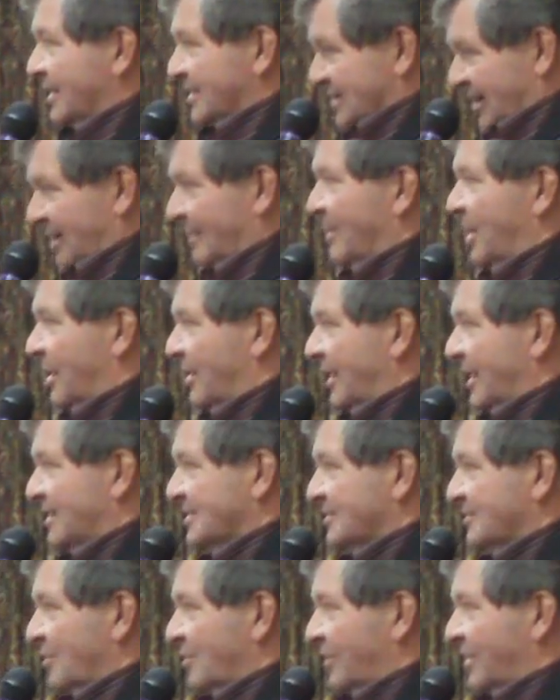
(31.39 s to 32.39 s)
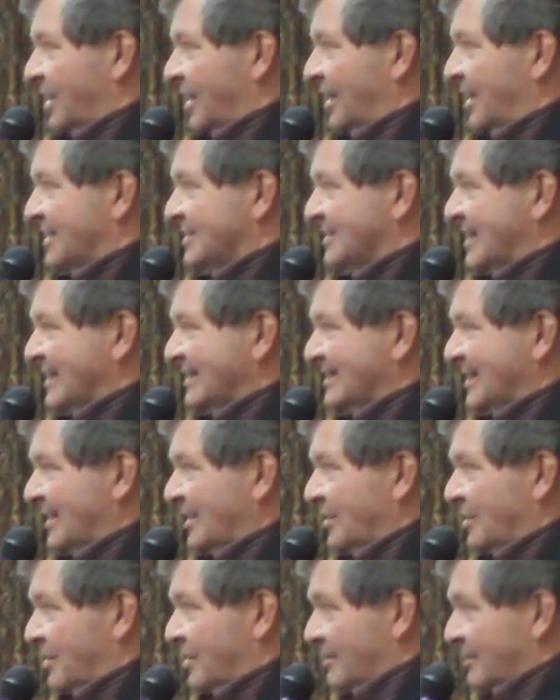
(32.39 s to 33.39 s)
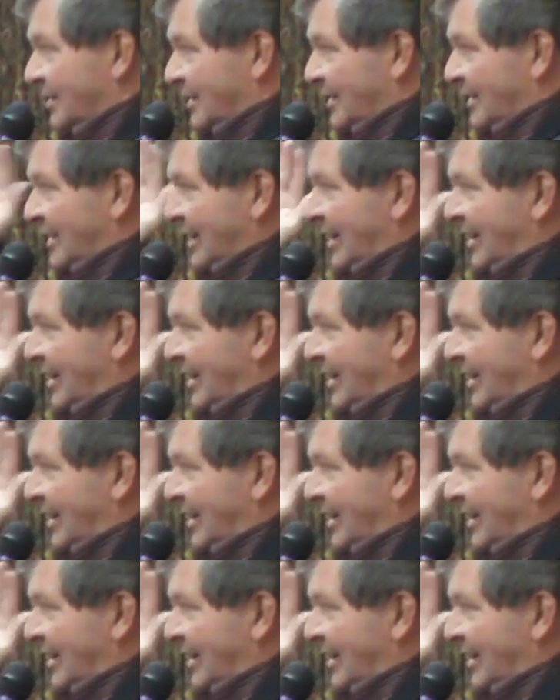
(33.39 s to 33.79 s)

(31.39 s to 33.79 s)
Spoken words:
and he's going to be our next North Carolina State Senator,